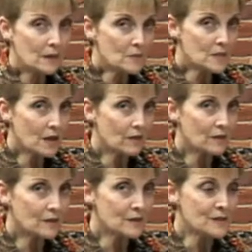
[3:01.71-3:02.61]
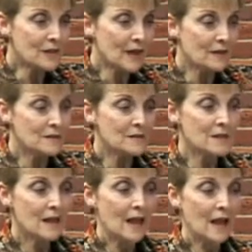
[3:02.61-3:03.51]
himself in the sand,
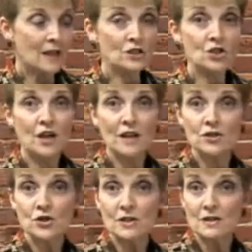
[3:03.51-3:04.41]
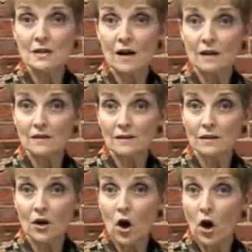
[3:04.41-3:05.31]
and changed his color,
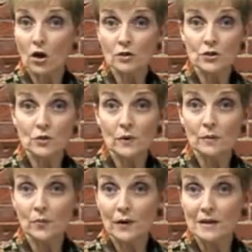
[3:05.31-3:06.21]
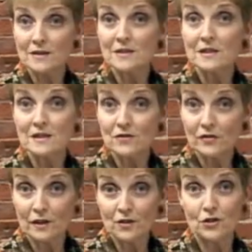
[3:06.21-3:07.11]
all to impress these
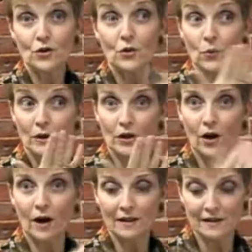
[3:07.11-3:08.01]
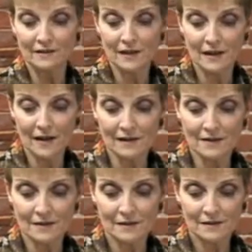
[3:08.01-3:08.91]
fish who were caught in the net.